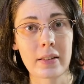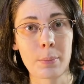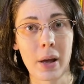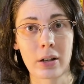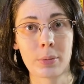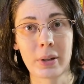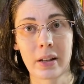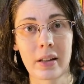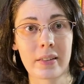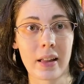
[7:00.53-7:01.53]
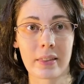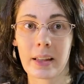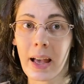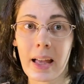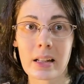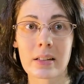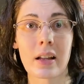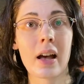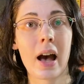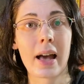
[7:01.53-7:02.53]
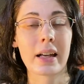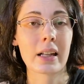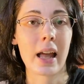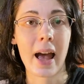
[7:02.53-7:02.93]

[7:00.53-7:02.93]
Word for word: it's better because at the end, I can